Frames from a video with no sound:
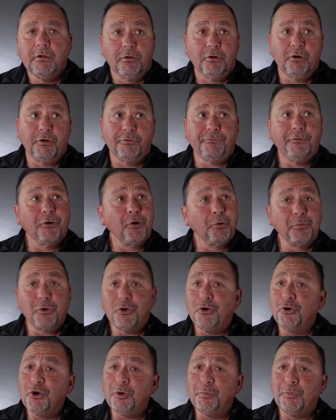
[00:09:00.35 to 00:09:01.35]
or a foam
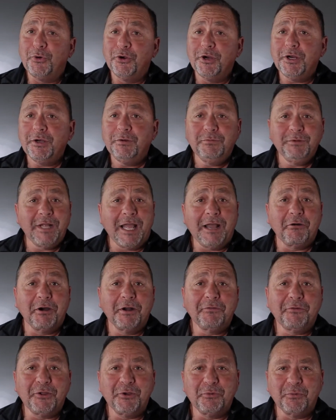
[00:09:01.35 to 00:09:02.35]
core board,
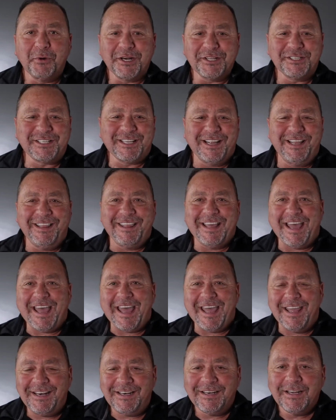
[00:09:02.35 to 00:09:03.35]
however you want to say
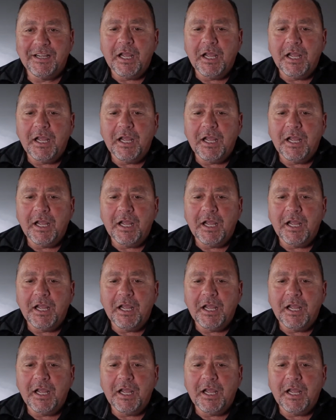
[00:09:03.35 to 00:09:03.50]
that.